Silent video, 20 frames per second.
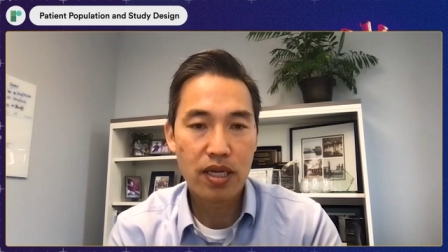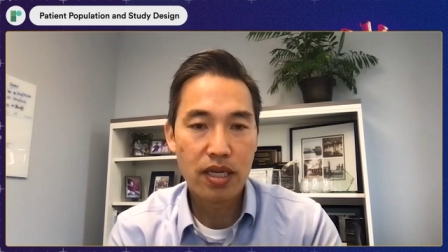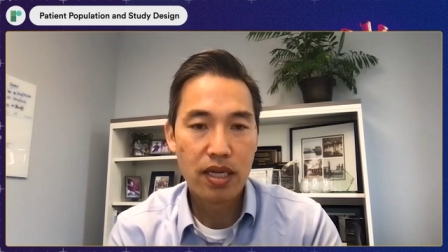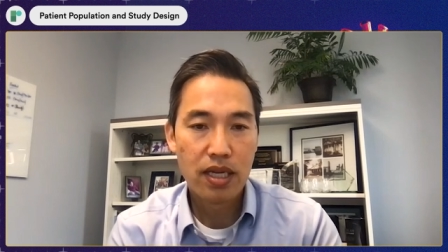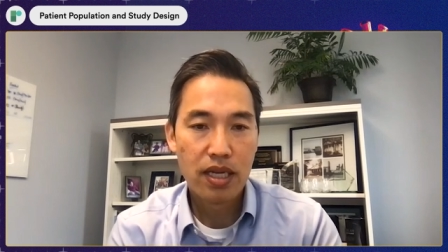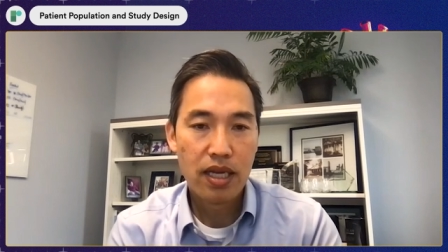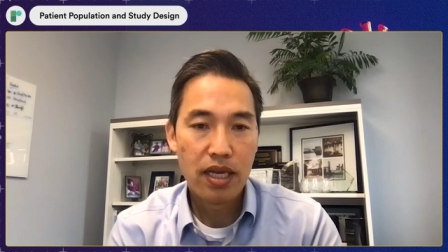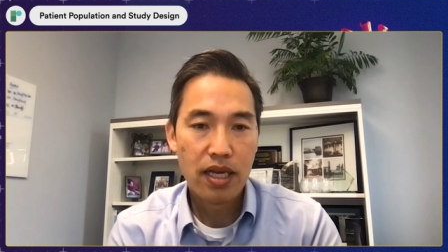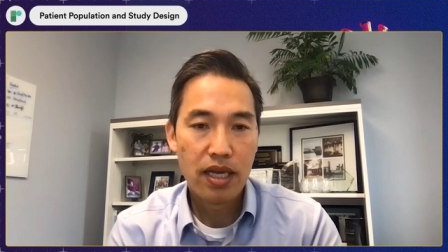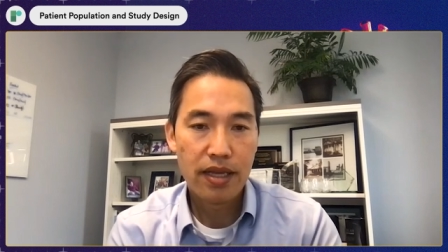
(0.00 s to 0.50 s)
And
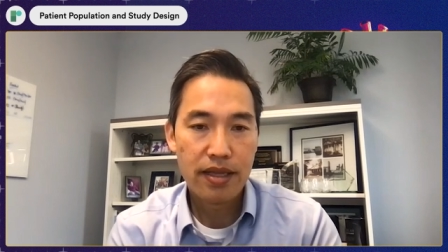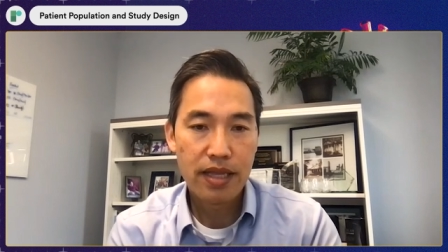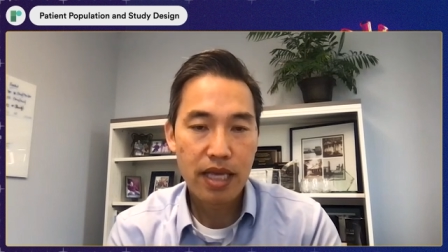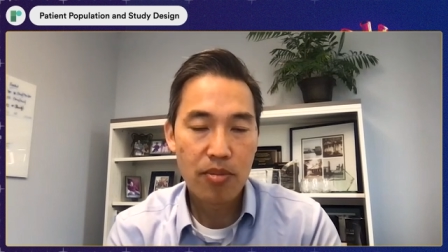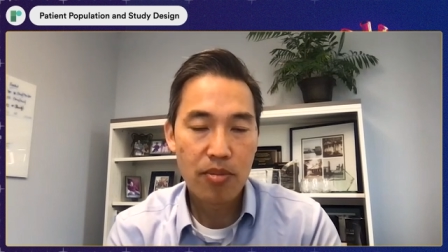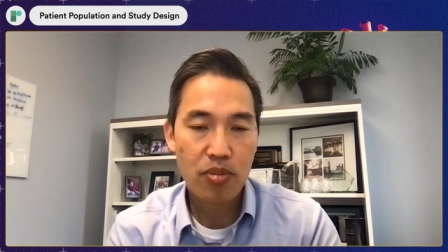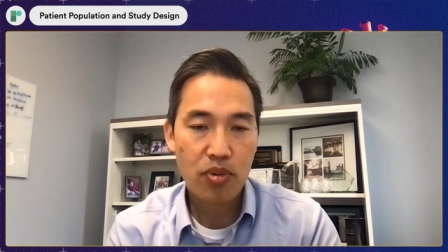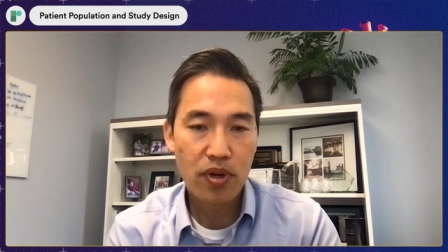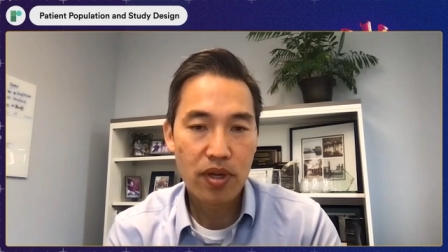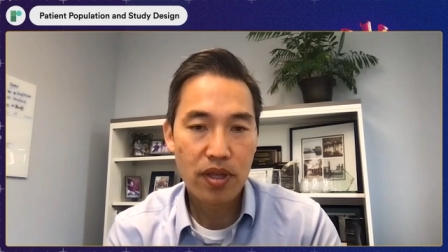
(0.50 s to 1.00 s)
at
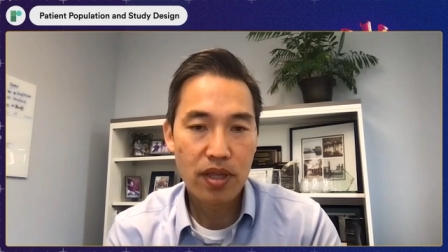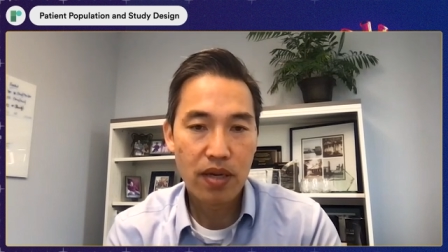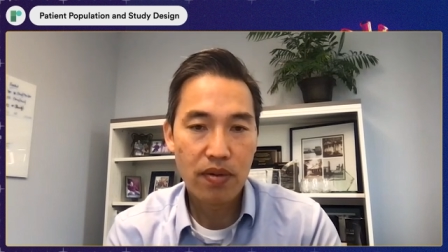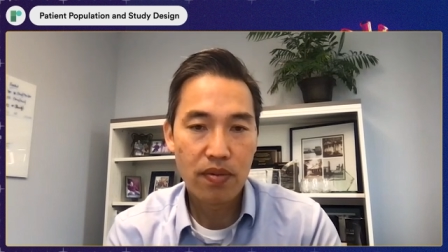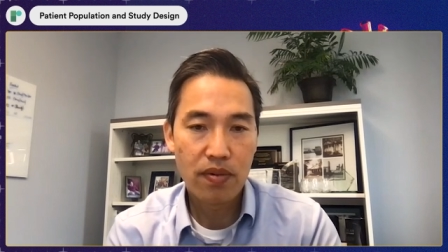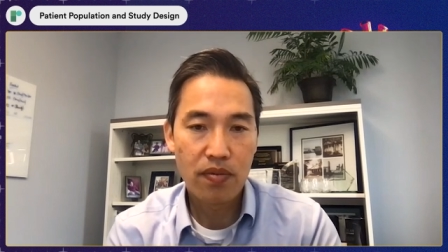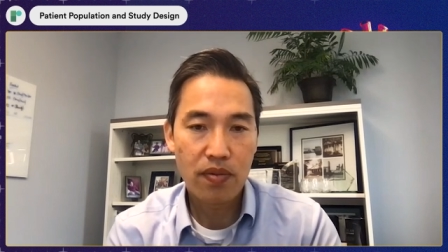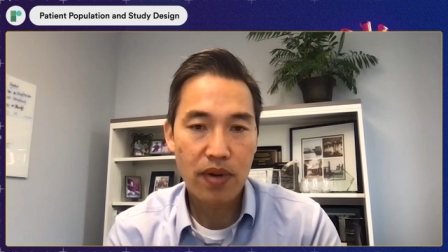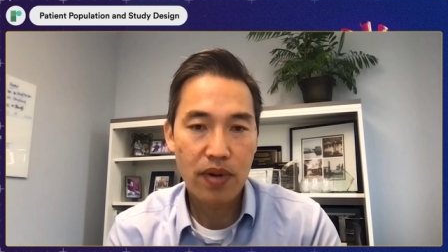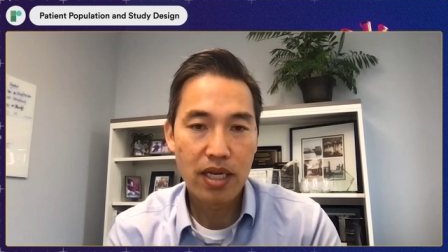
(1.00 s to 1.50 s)
that point, they
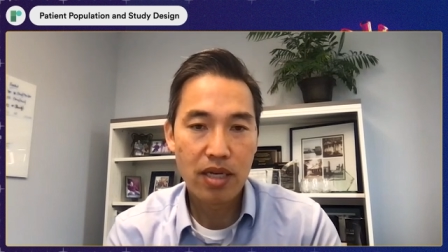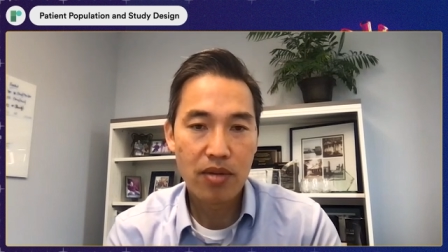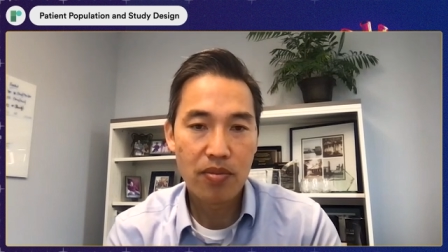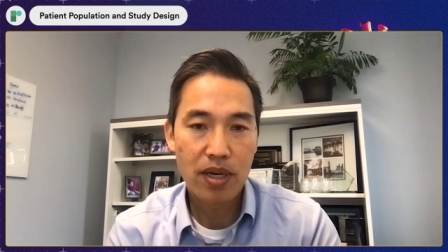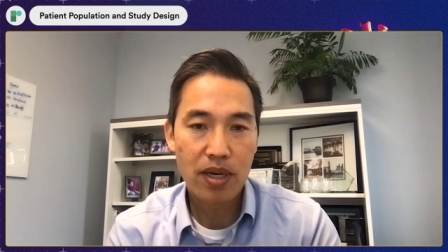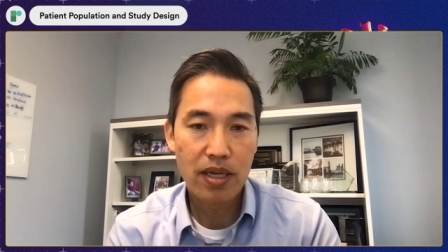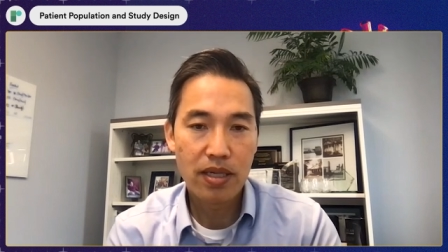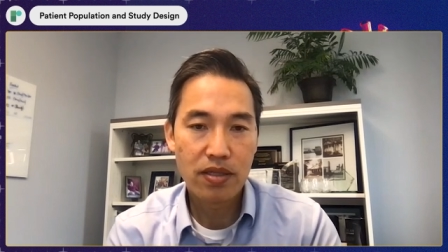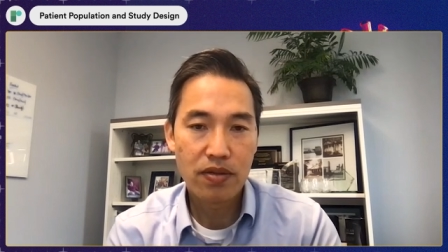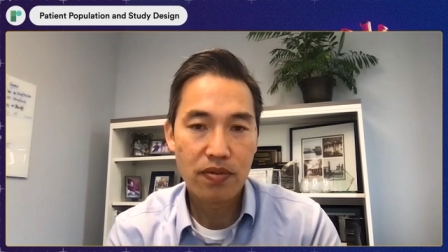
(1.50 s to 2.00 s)
were
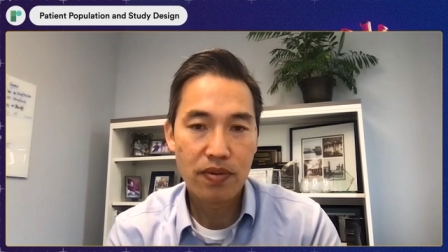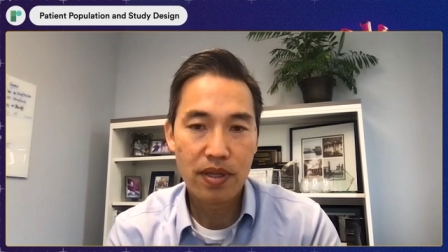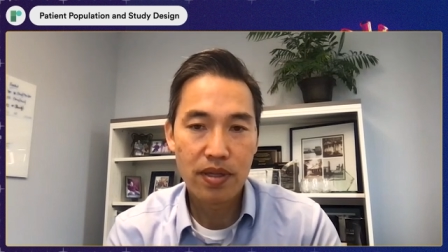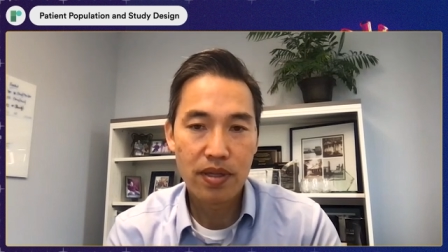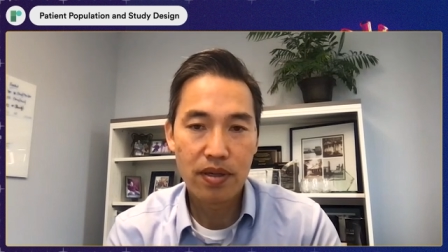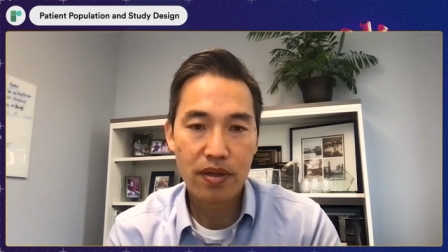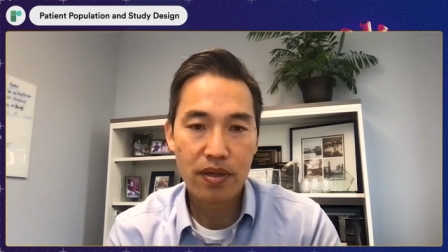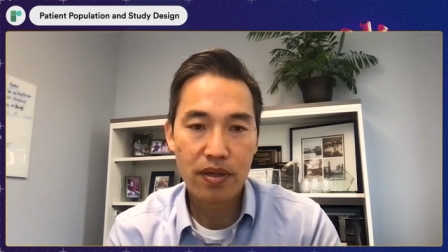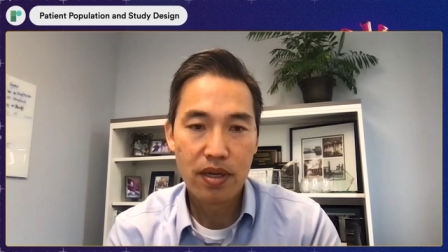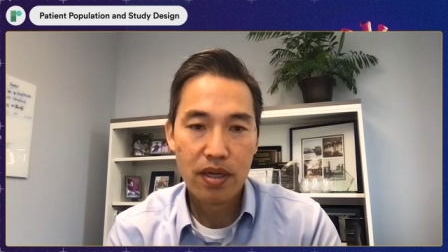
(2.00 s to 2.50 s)
randomized to
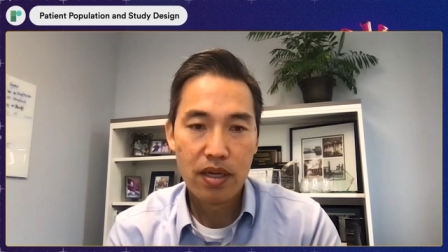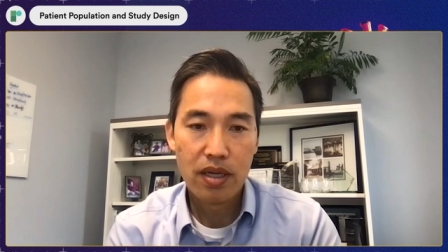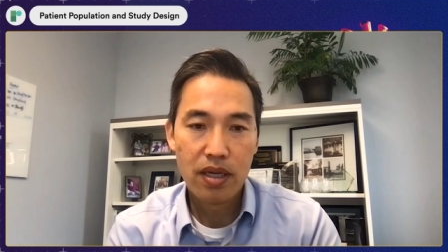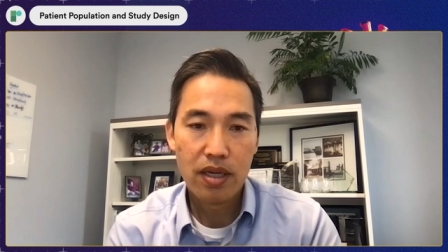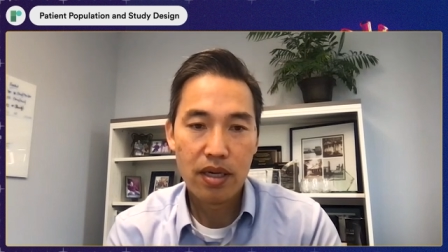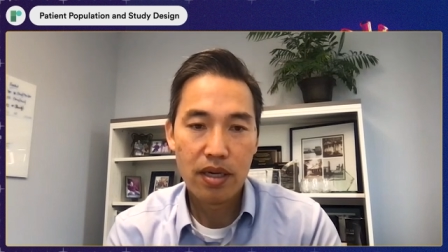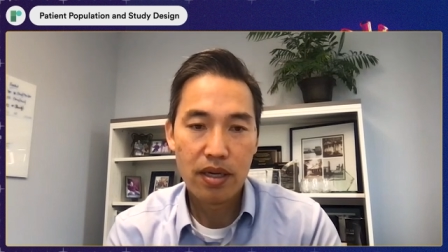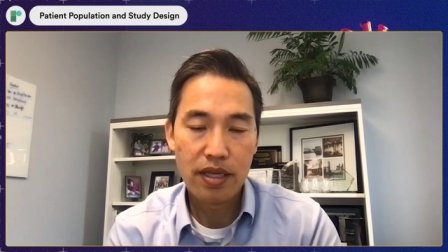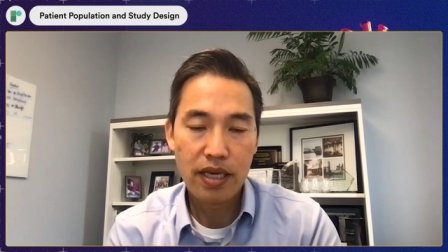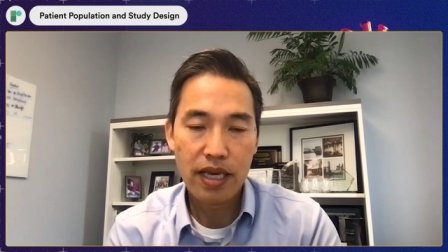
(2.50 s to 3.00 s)
either
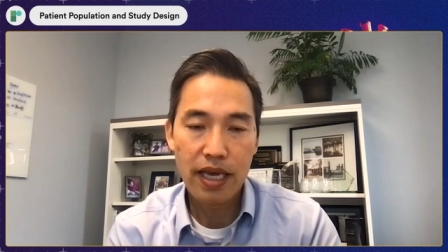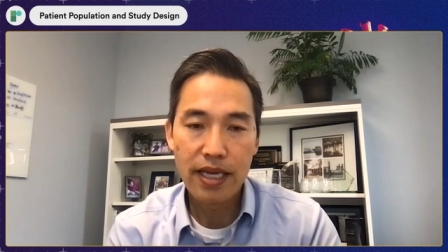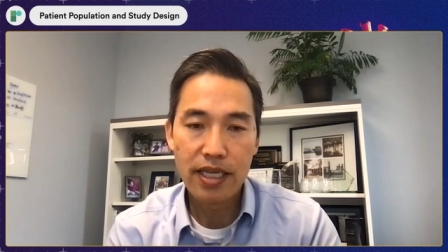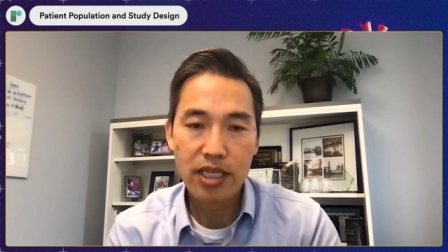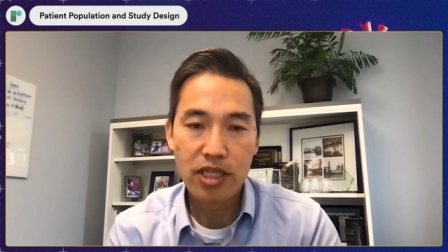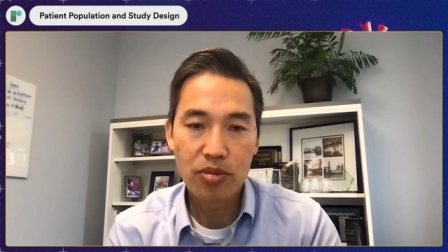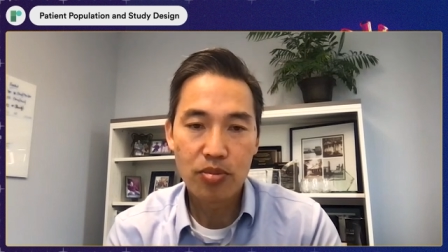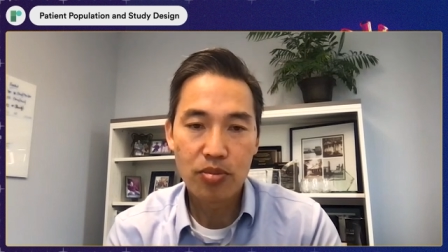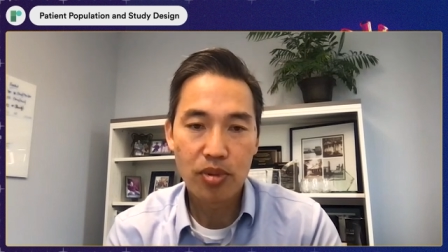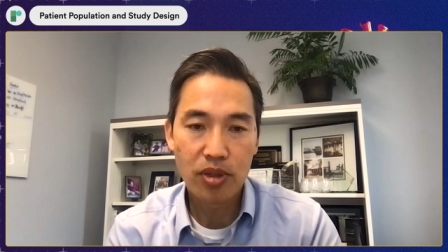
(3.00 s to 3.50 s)
uh, the agent